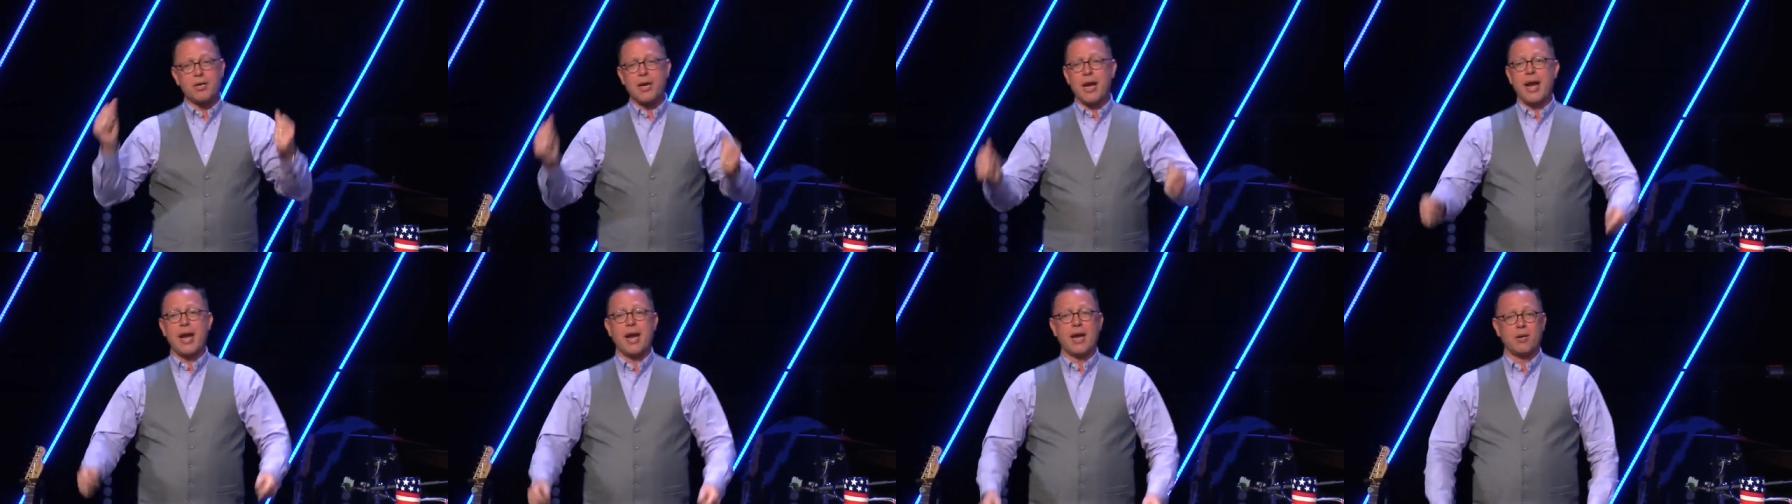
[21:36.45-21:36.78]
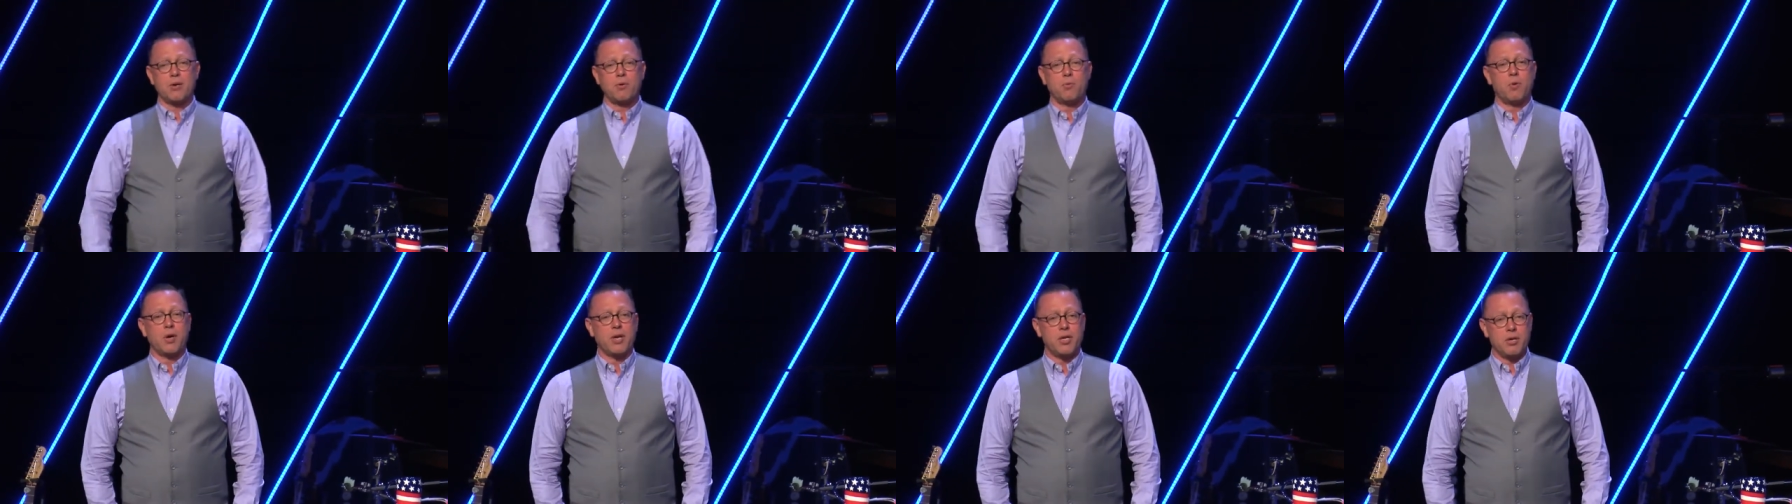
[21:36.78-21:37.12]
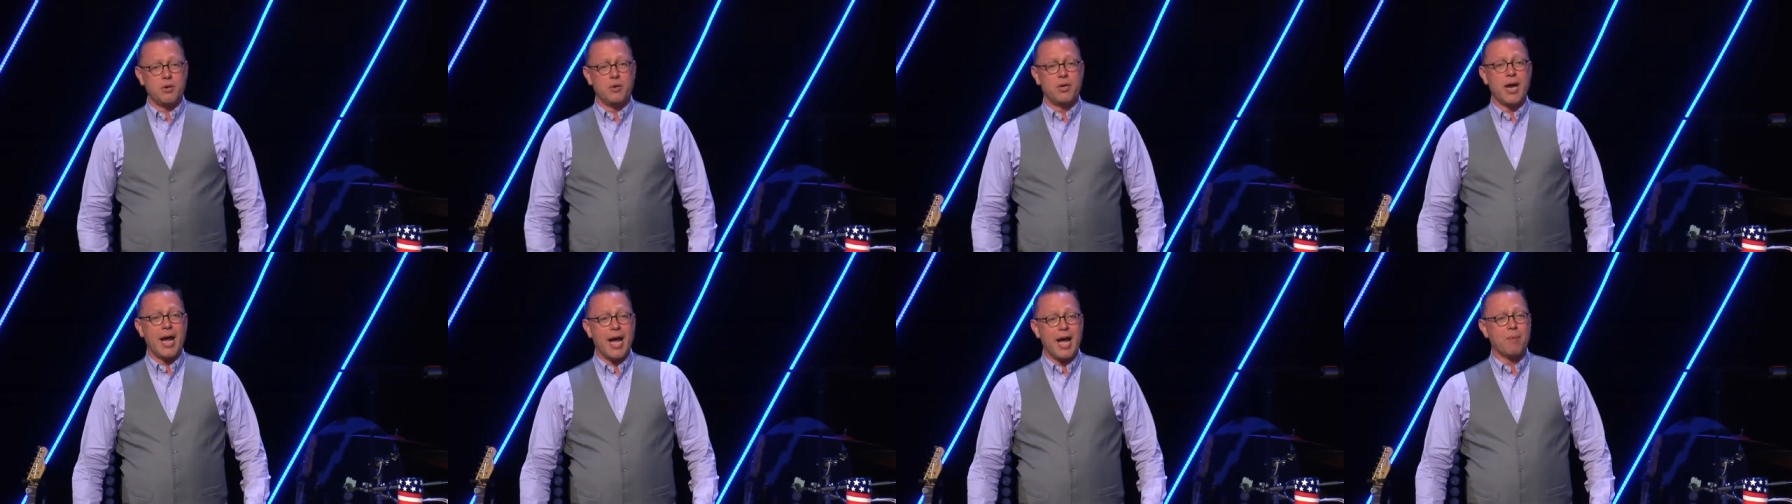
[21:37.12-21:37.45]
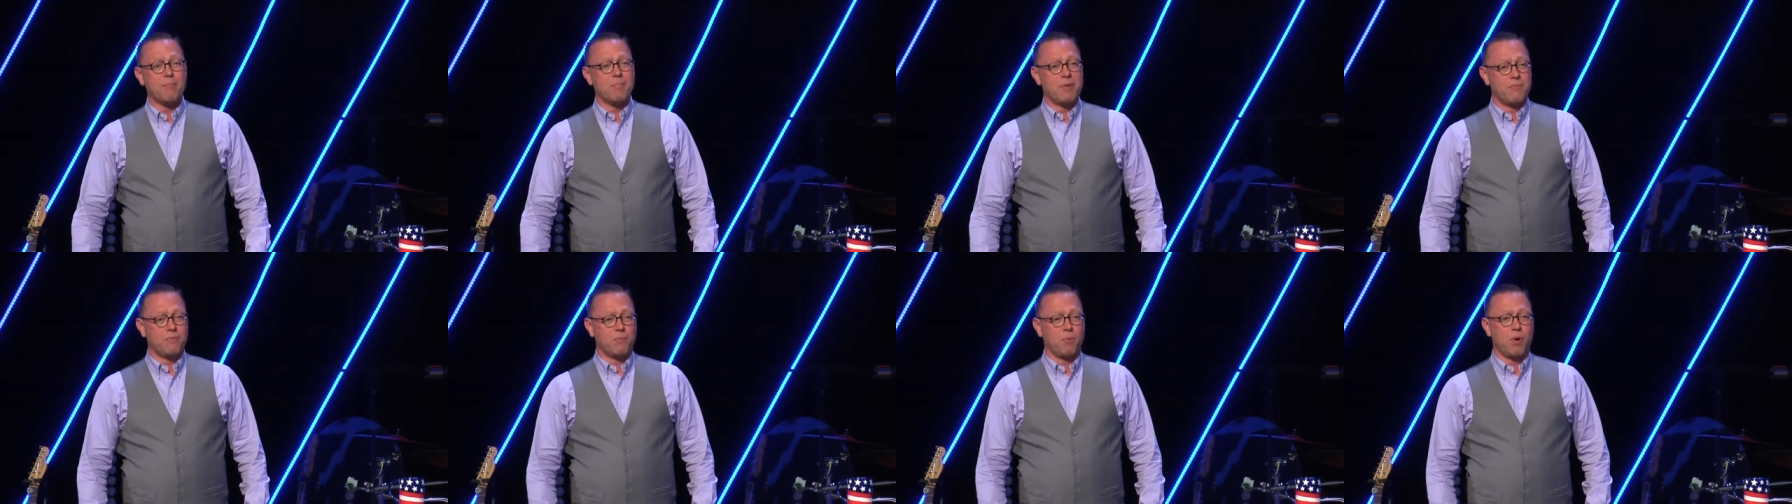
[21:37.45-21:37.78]
to handle what you
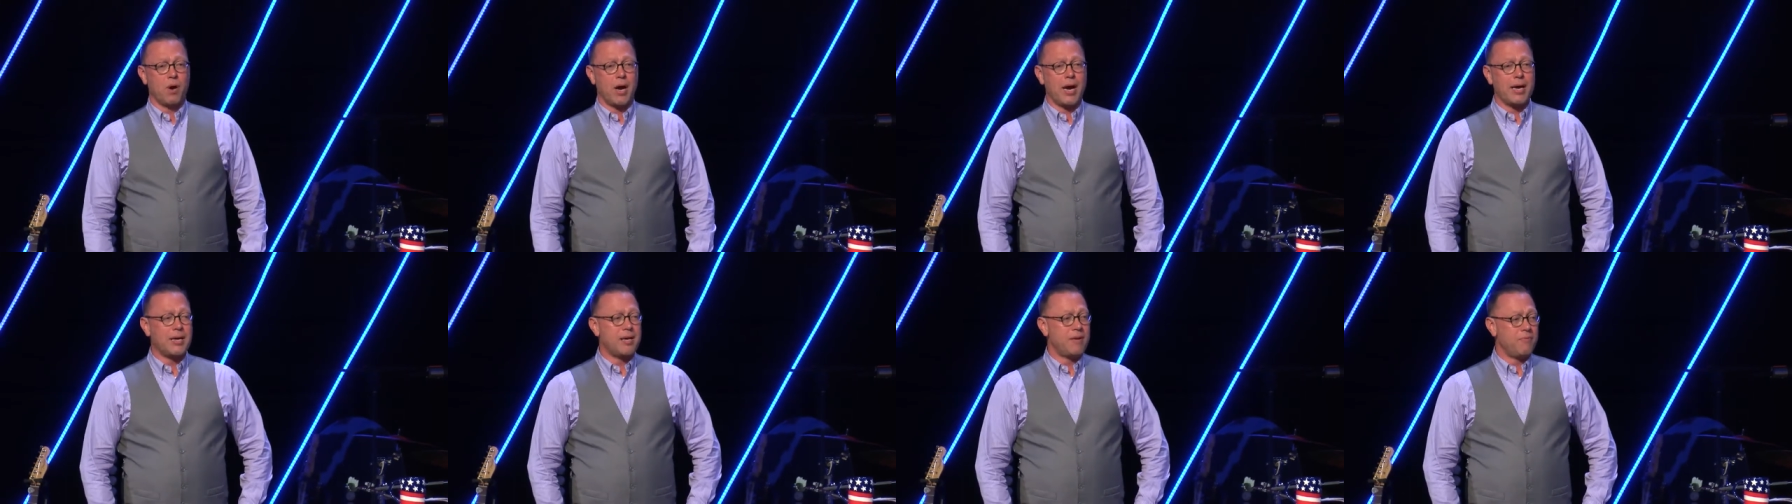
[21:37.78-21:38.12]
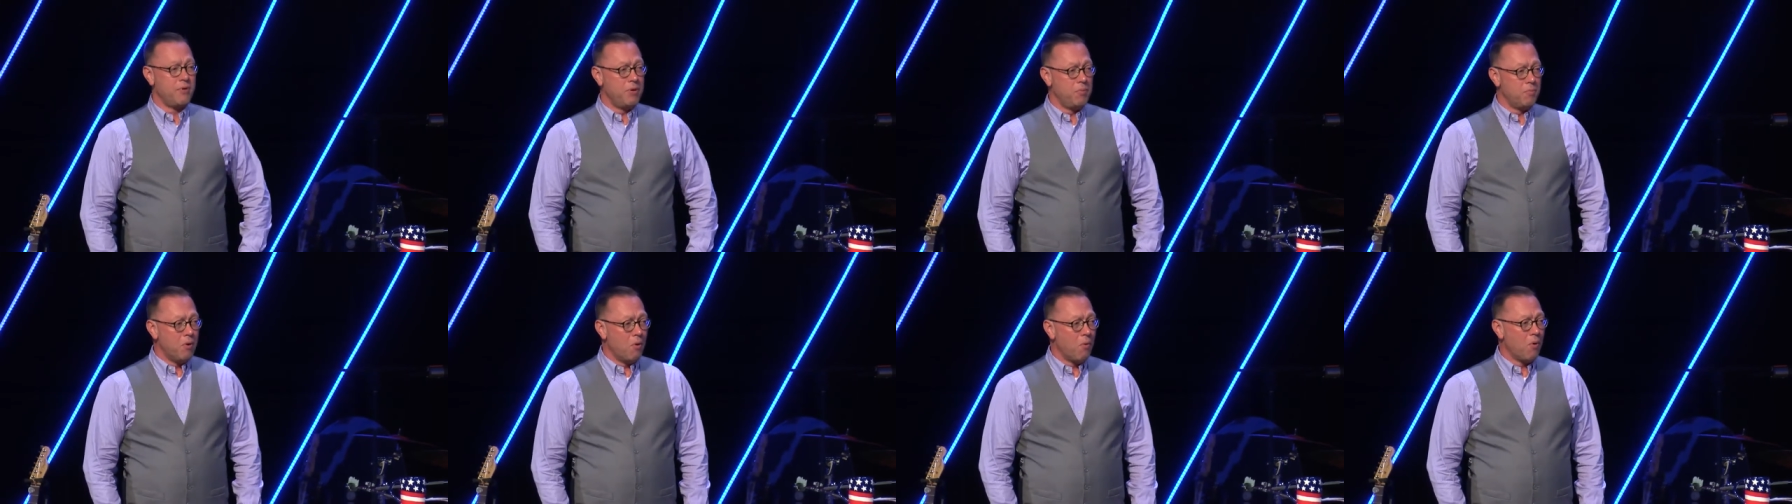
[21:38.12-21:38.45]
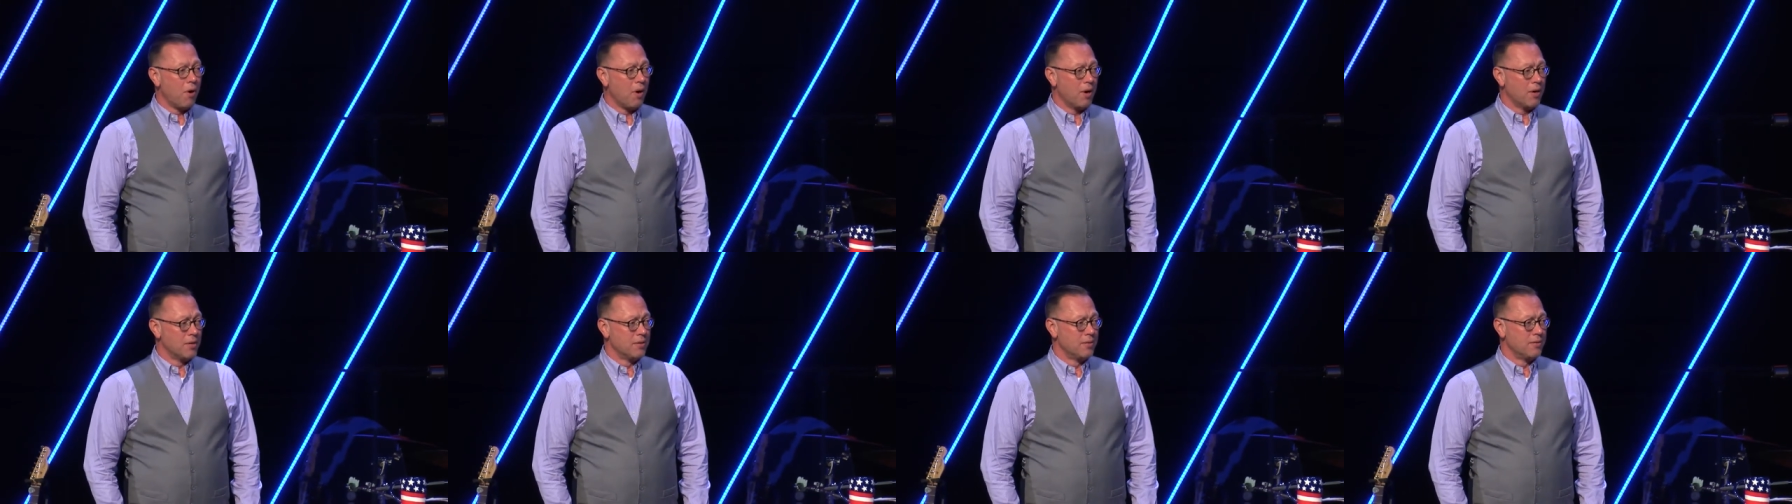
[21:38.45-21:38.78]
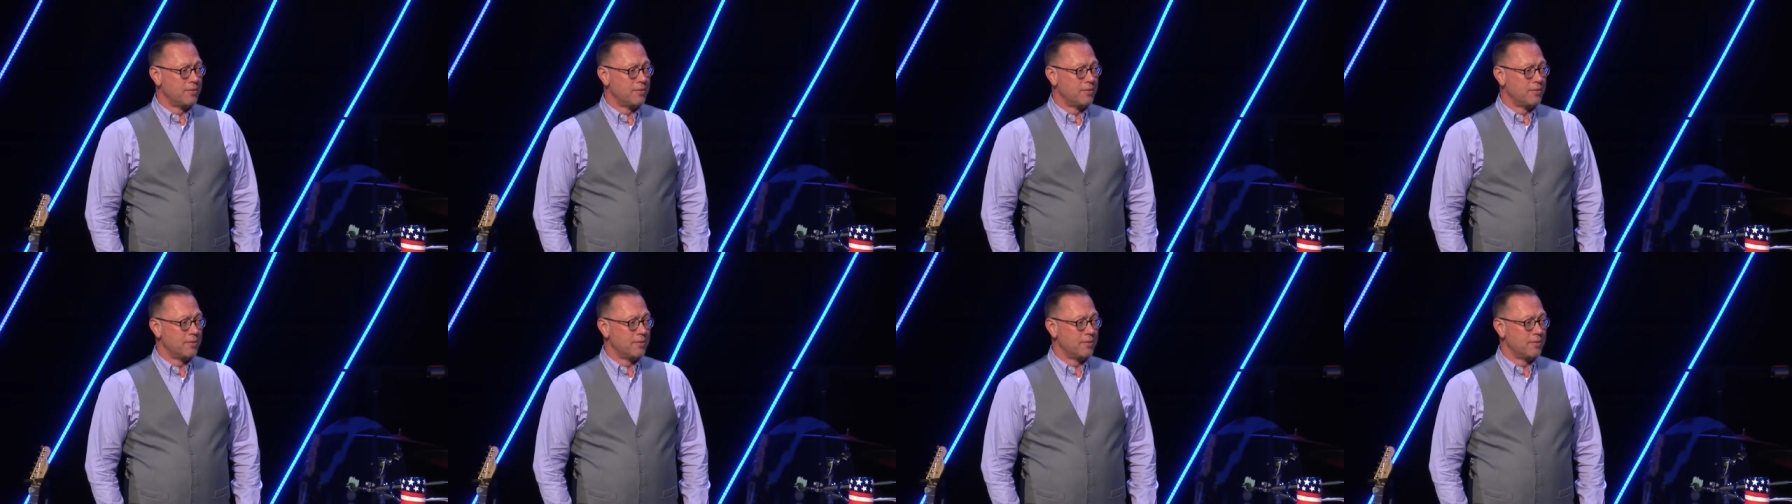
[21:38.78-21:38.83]
got before I give you more.